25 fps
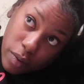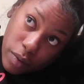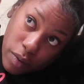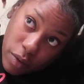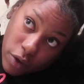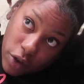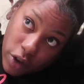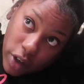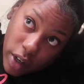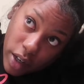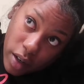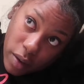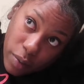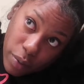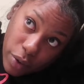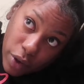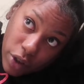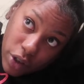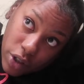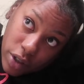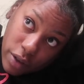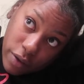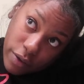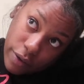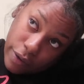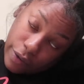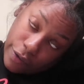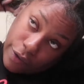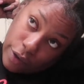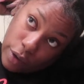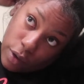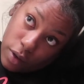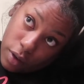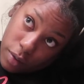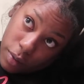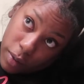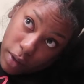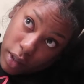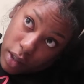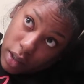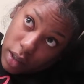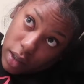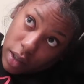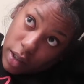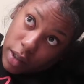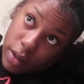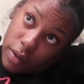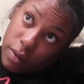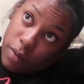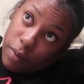Try to push it forward a
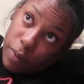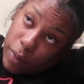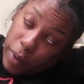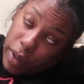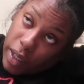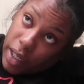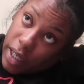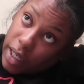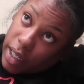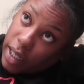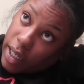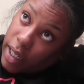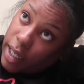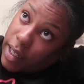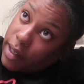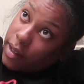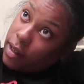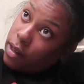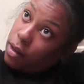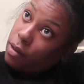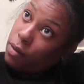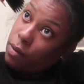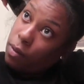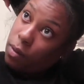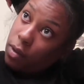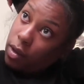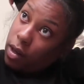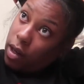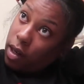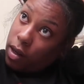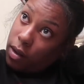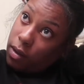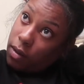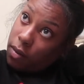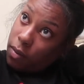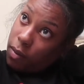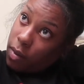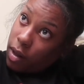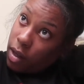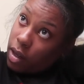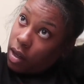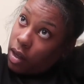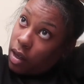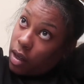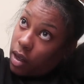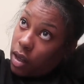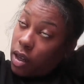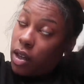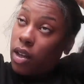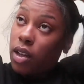little bit because I want them
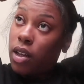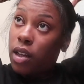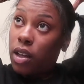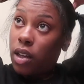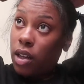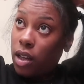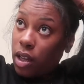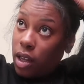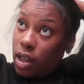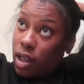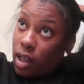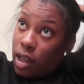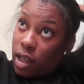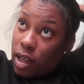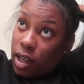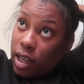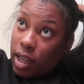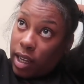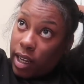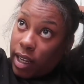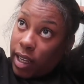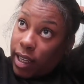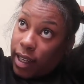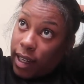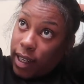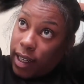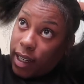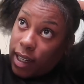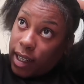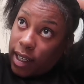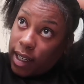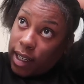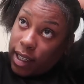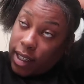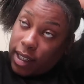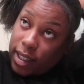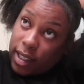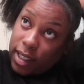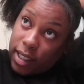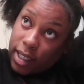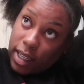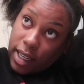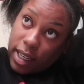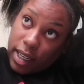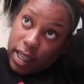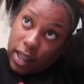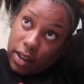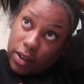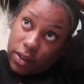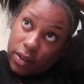to
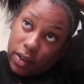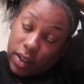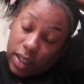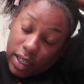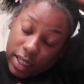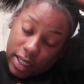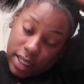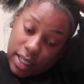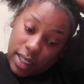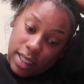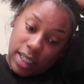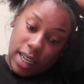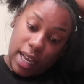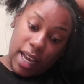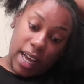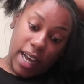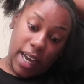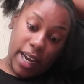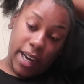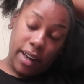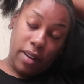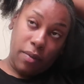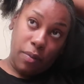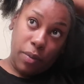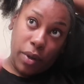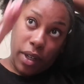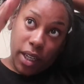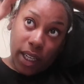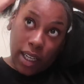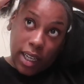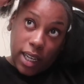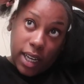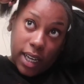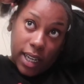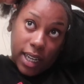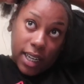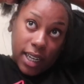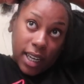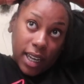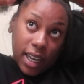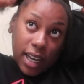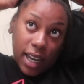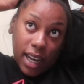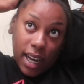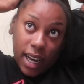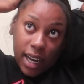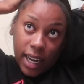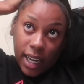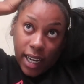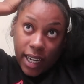sit on the side but kind of
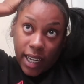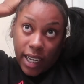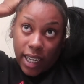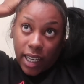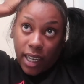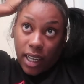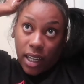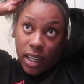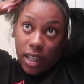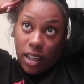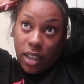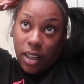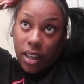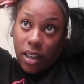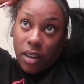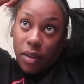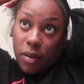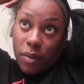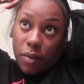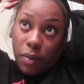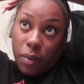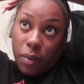high up.